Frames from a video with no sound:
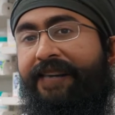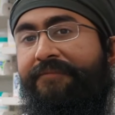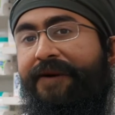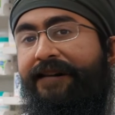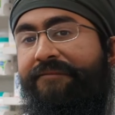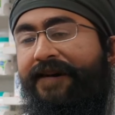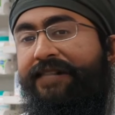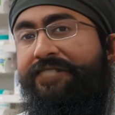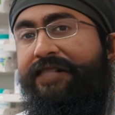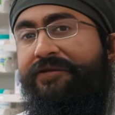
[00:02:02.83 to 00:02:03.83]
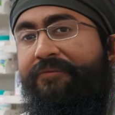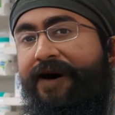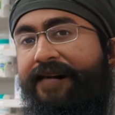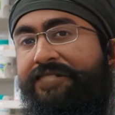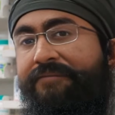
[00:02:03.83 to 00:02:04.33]
manifest as a
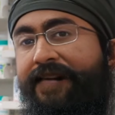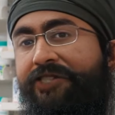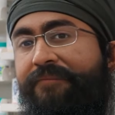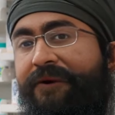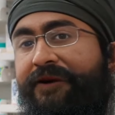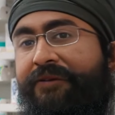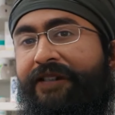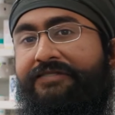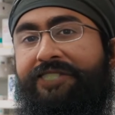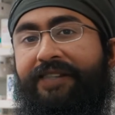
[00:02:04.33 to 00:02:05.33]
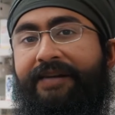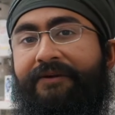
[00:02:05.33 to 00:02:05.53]
wide spectrum of illness,